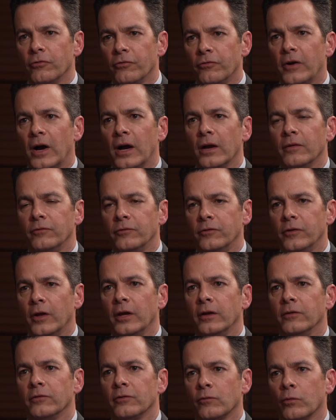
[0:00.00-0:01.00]
five
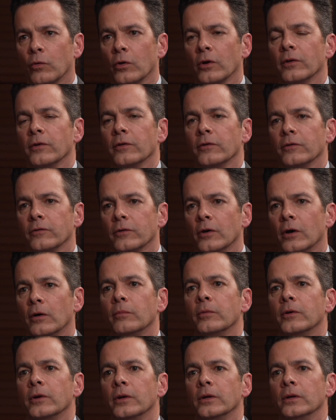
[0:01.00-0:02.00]
days of working in this
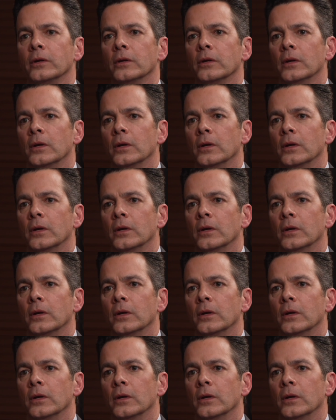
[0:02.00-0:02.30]
company,